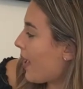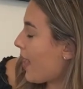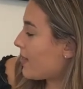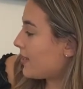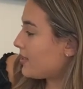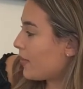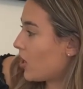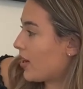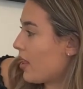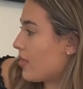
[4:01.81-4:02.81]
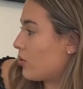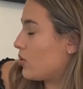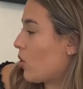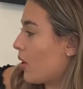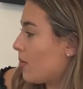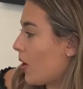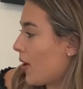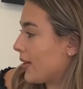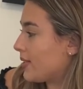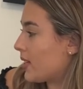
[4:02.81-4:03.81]
And that's about it. Those are all the
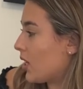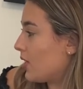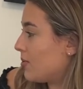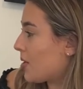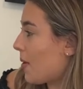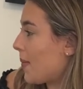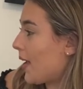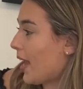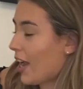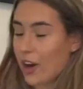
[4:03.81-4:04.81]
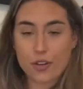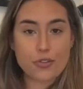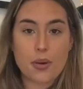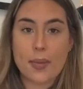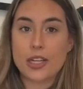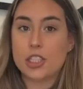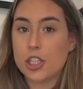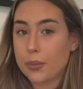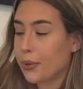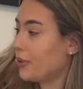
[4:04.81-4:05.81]
products that I use on my hair, from my
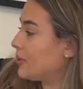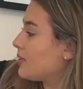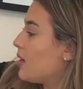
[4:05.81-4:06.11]
shampoos